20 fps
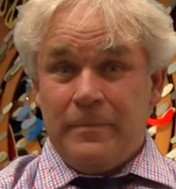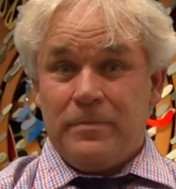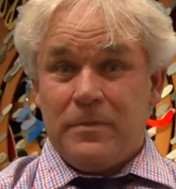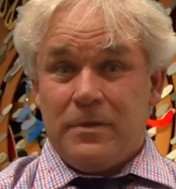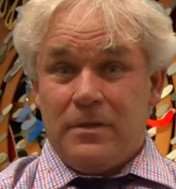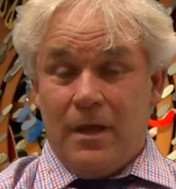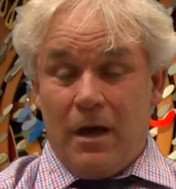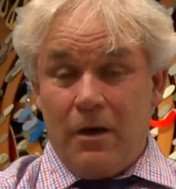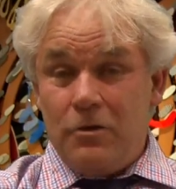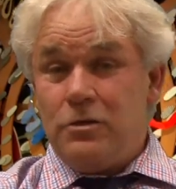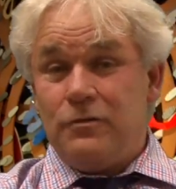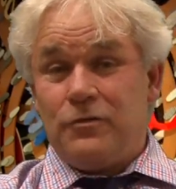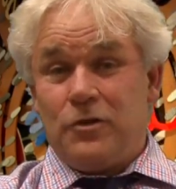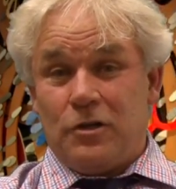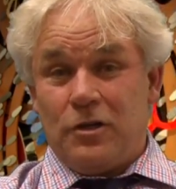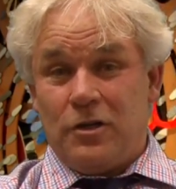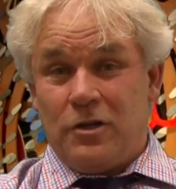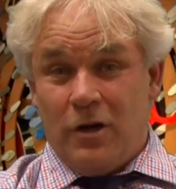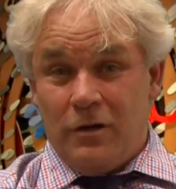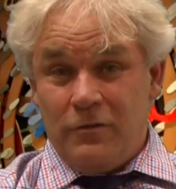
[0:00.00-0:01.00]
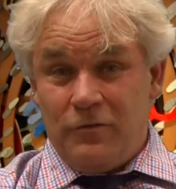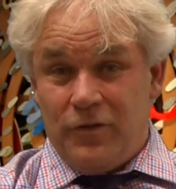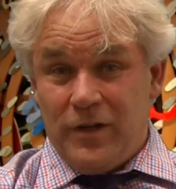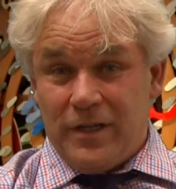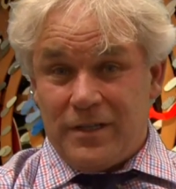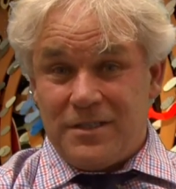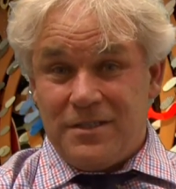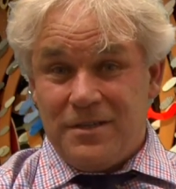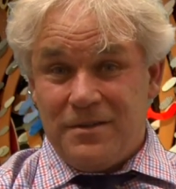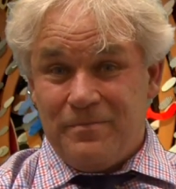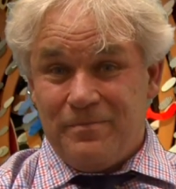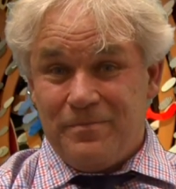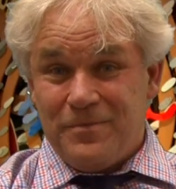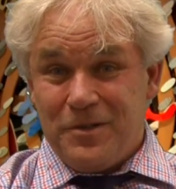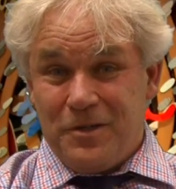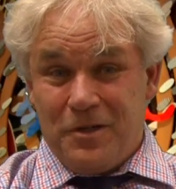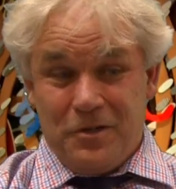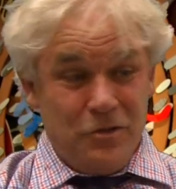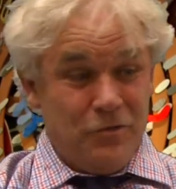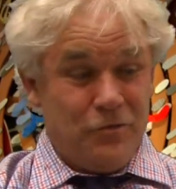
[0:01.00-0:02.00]
Now you've got a conflict, you
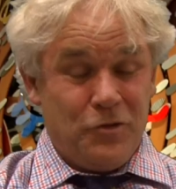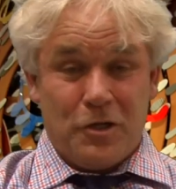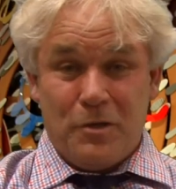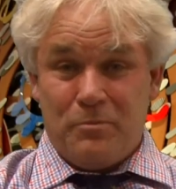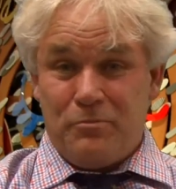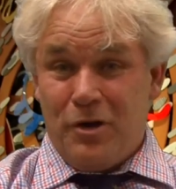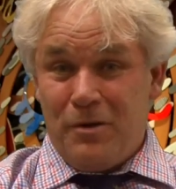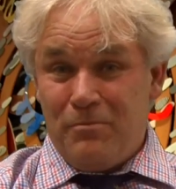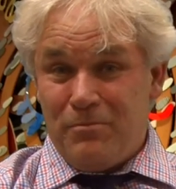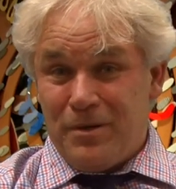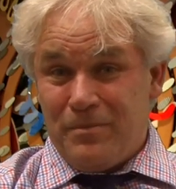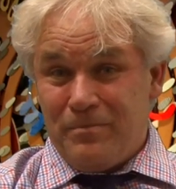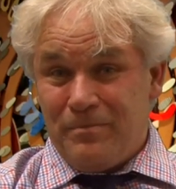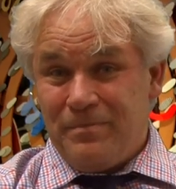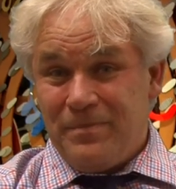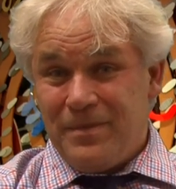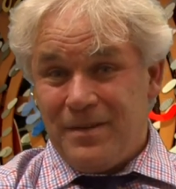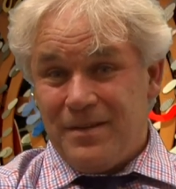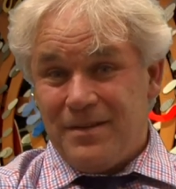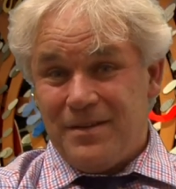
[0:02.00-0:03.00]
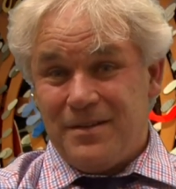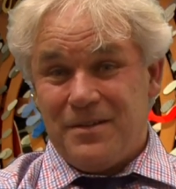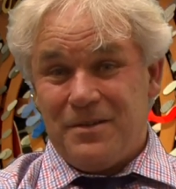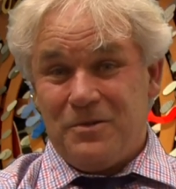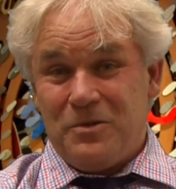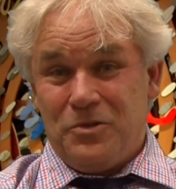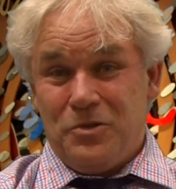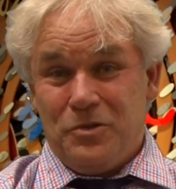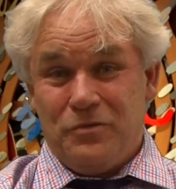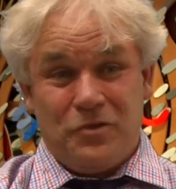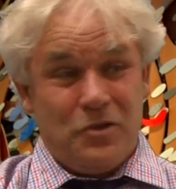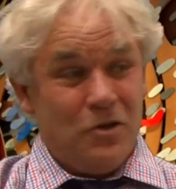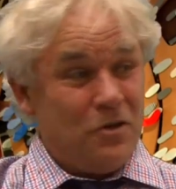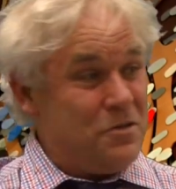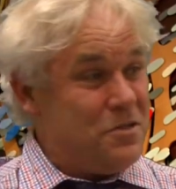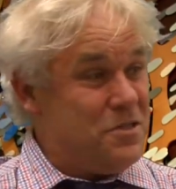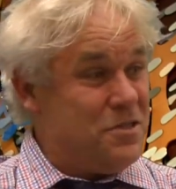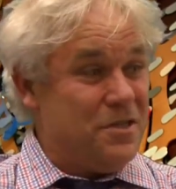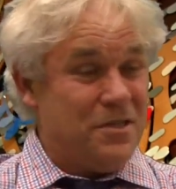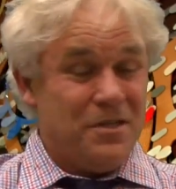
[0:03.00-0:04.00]
know, you've got a problem. Uh, you've
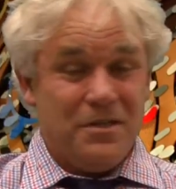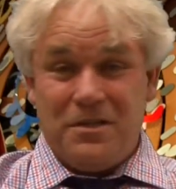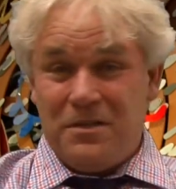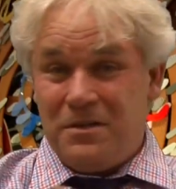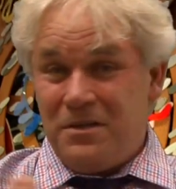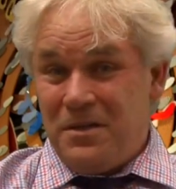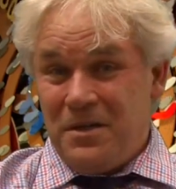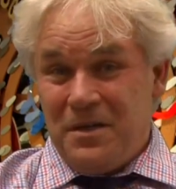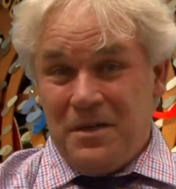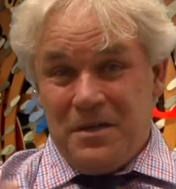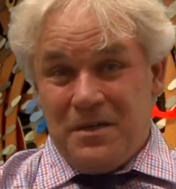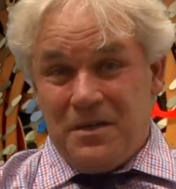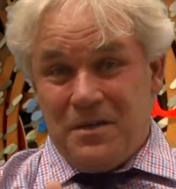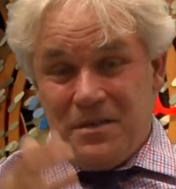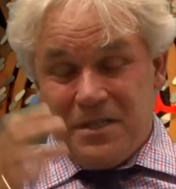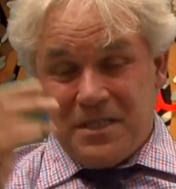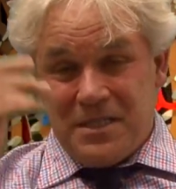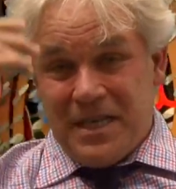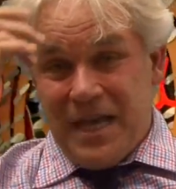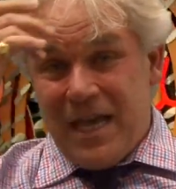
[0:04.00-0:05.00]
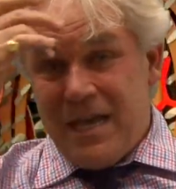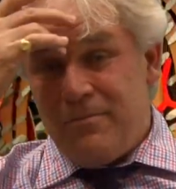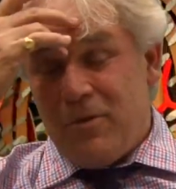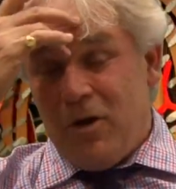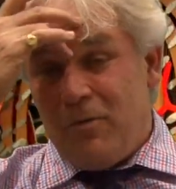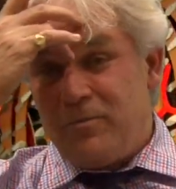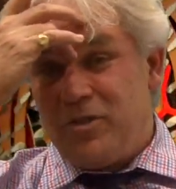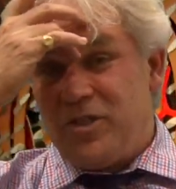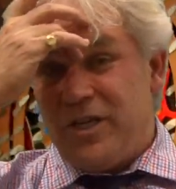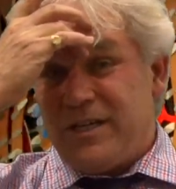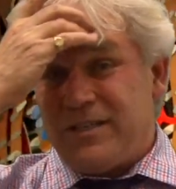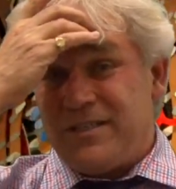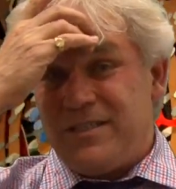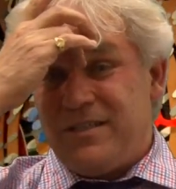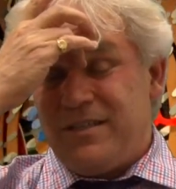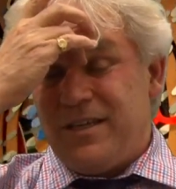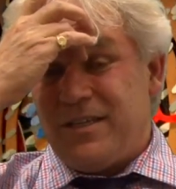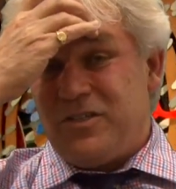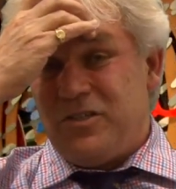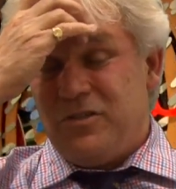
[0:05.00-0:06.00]
got the same object
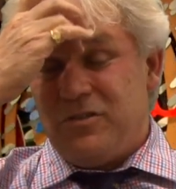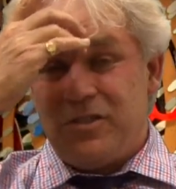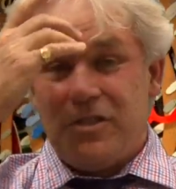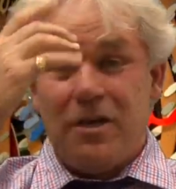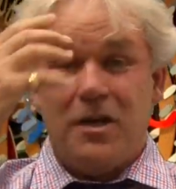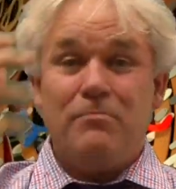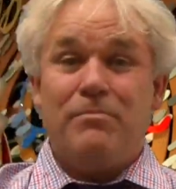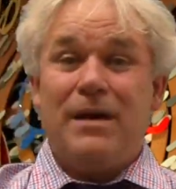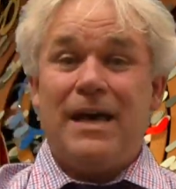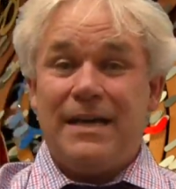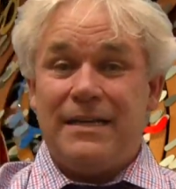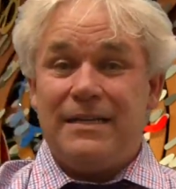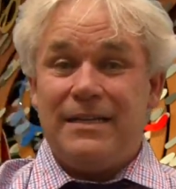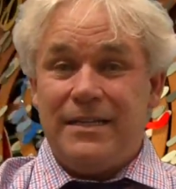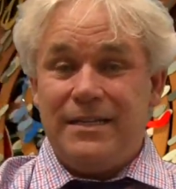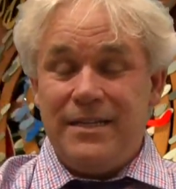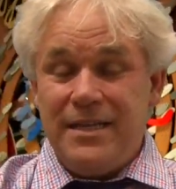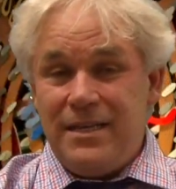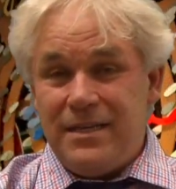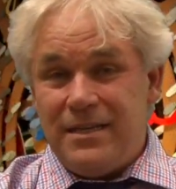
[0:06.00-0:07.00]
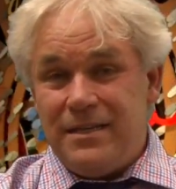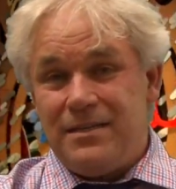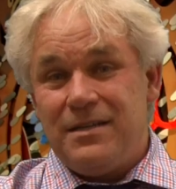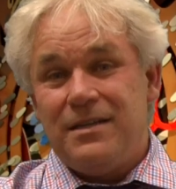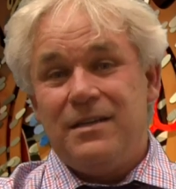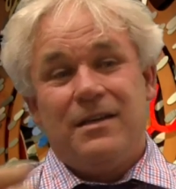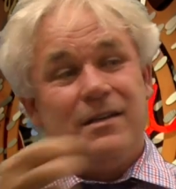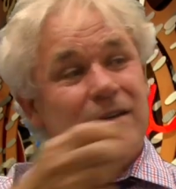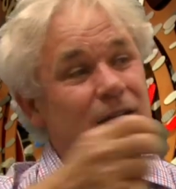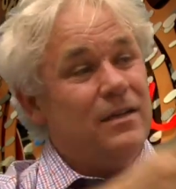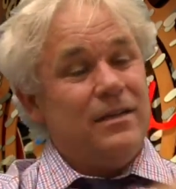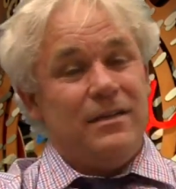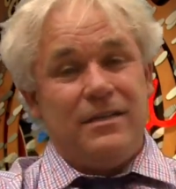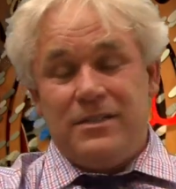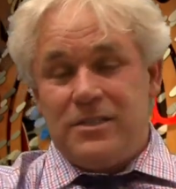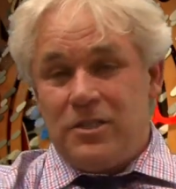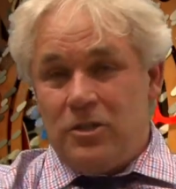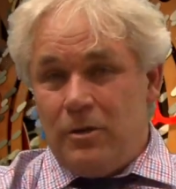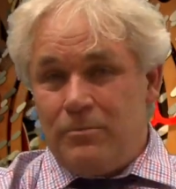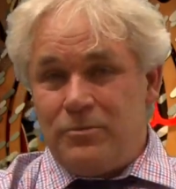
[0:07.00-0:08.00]
that you so badly need is
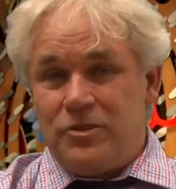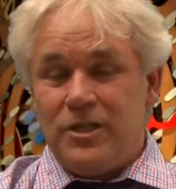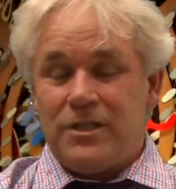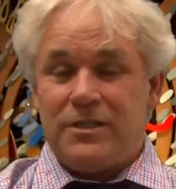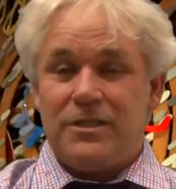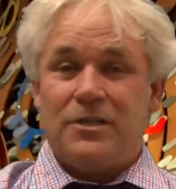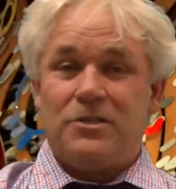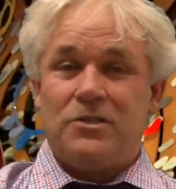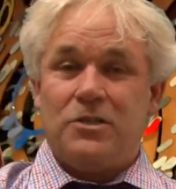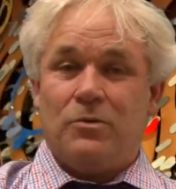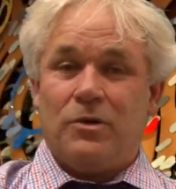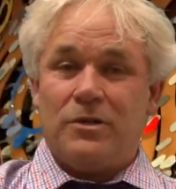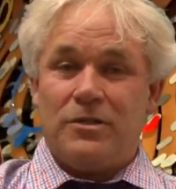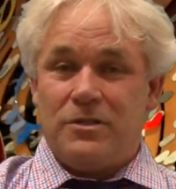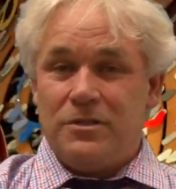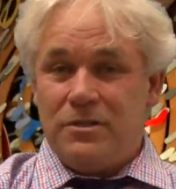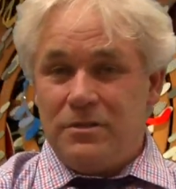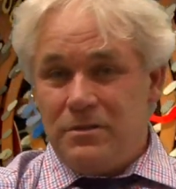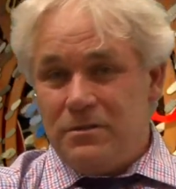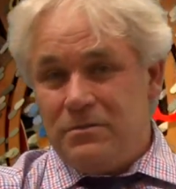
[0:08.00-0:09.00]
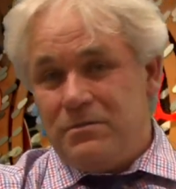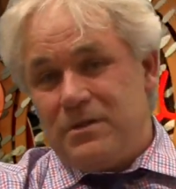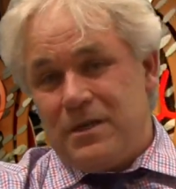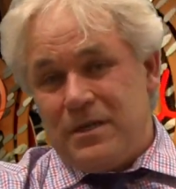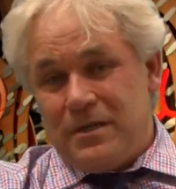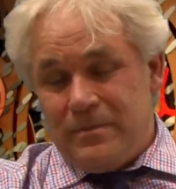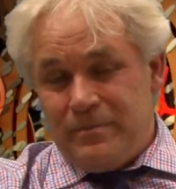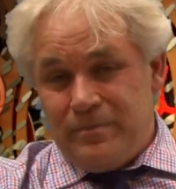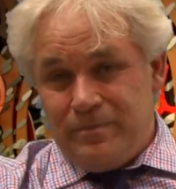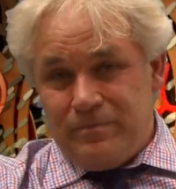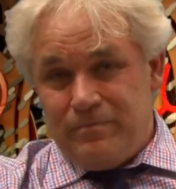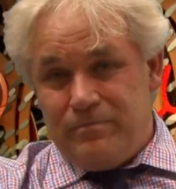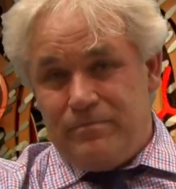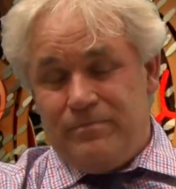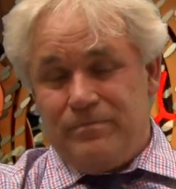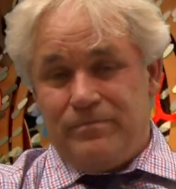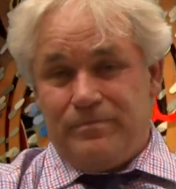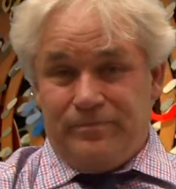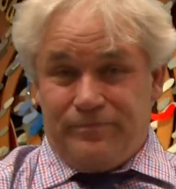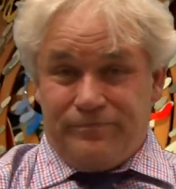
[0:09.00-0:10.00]
an object that you want to um,
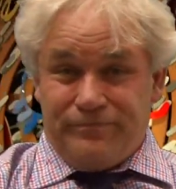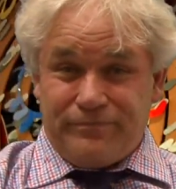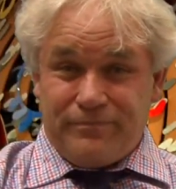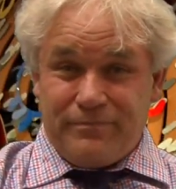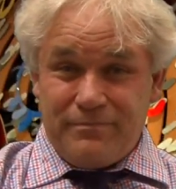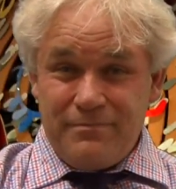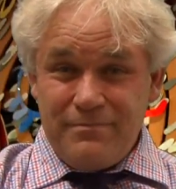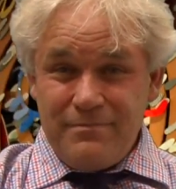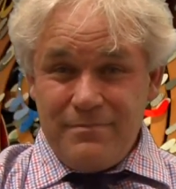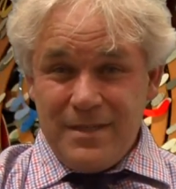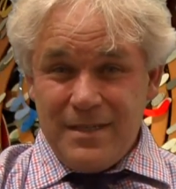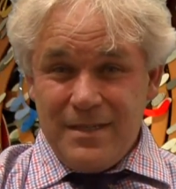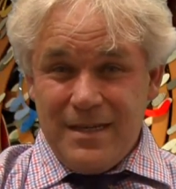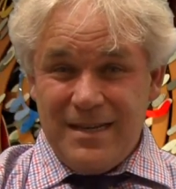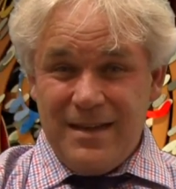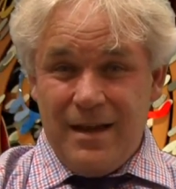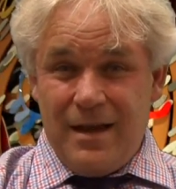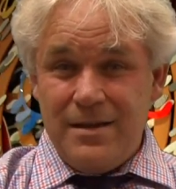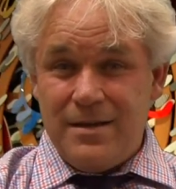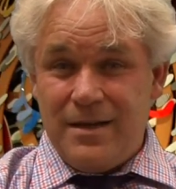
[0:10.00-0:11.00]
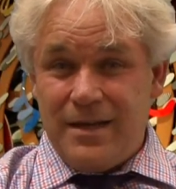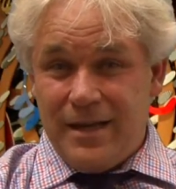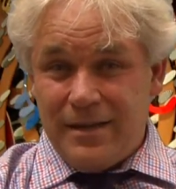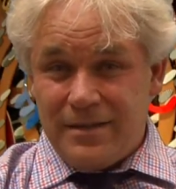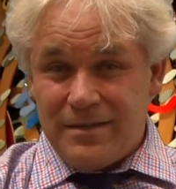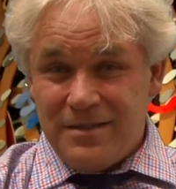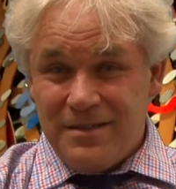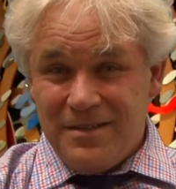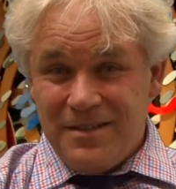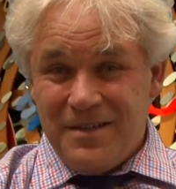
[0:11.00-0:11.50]
annihilate